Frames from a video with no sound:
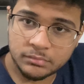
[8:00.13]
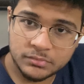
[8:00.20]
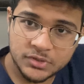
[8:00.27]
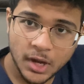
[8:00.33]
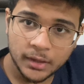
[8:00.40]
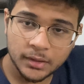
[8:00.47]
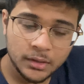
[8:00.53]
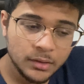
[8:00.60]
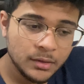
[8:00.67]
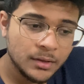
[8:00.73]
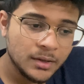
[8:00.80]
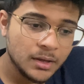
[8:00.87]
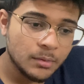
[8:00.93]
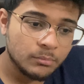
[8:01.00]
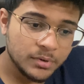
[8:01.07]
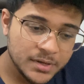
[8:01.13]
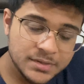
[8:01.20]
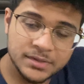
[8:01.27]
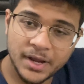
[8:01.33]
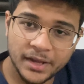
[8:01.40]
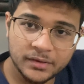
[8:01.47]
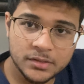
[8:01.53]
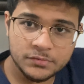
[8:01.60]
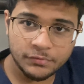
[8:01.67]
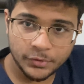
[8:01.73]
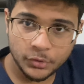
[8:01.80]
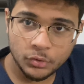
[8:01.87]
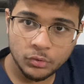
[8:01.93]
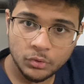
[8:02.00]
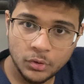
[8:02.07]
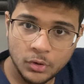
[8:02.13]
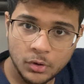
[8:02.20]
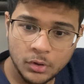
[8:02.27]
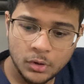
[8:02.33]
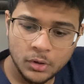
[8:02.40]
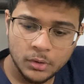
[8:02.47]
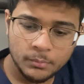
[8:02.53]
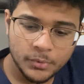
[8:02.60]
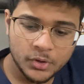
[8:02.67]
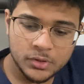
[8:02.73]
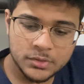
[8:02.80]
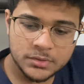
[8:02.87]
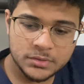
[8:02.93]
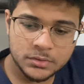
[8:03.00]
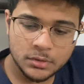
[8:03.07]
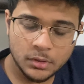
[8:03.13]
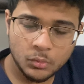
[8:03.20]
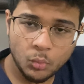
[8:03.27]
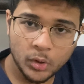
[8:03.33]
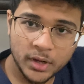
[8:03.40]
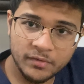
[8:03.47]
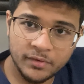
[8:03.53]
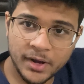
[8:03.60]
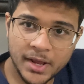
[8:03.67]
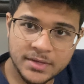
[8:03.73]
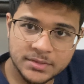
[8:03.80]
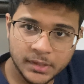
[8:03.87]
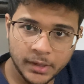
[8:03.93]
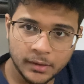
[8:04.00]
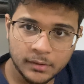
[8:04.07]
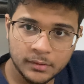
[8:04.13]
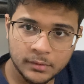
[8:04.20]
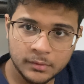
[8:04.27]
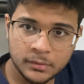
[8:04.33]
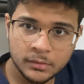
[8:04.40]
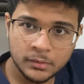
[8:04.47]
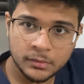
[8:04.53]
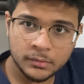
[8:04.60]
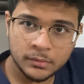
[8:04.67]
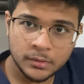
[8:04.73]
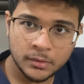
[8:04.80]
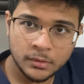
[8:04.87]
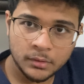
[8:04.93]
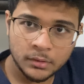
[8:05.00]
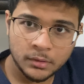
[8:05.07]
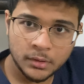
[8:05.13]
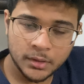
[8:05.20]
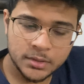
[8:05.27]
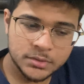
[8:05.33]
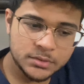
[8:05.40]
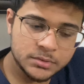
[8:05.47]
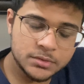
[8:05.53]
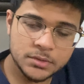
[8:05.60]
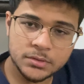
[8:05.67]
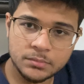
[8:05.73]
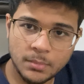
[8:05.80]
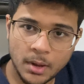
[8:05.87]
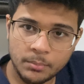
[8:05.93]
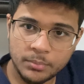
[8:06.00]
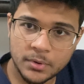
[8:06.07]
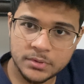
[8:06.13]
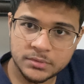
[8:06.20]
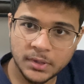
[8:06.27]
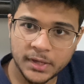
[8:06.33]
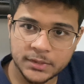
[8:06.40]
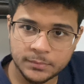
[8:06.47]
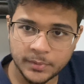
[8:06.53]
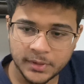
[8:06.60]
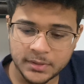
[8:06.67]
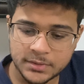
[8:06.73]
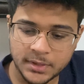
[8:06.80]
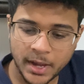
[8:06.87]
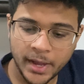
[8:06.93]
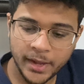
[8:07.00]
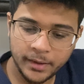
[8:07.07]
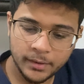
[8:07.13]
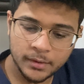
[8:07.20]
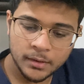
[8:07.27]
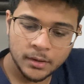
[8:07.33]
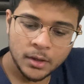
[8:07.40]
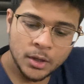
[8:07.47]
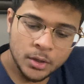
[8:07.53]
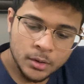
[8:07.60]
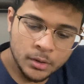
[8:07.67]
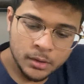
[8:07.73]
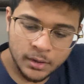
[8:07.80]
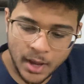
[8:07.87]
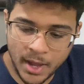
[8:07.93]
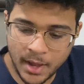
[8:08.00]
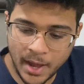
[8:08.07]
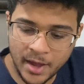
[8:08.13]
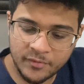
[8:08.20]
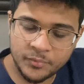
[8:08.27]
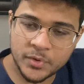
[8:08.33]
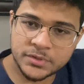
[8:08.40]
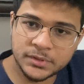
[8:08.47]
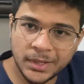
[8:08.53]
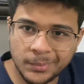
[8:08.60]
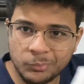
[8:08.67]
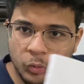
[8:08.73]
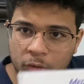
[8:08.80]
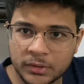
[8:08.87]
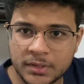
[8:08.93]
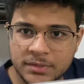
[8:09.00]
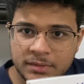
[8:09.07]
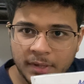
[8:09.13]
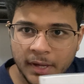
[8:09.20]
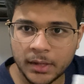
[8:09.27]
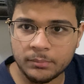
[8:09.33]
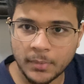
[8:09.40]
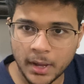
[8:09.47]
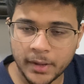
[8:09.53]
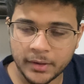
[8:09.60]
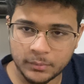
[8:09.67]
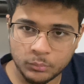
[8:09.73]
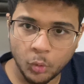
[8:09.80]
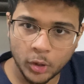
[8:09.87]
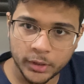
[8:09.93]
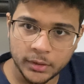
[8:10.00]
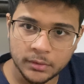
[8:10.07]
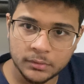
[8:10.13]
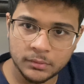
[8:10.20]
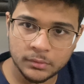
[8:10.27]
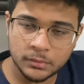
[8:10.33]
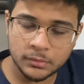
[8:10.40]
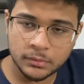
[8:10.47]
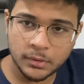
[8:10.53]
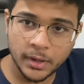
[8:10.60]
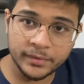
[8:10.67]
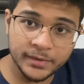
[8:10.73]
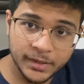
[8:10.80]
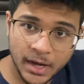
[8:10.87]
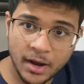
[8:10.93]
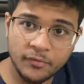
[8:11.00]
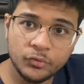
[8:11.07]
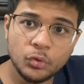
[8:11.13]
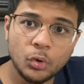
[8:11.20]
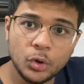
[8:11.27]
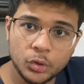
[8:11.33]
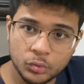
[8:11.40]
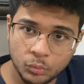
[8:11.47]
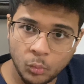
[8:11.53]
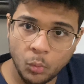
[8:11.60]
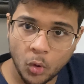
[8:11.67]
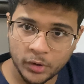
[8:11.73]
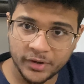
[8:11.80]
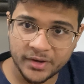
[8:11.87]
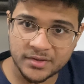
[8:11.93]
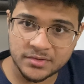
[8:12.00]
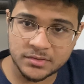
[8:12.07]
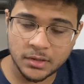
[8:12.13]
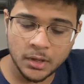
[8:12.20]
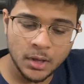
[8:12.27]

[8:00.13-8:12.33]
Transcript: channel. Please like this video, because whatever I say, it is just my personal experience. I have personally put this thing in my body, and then I have told you what it is.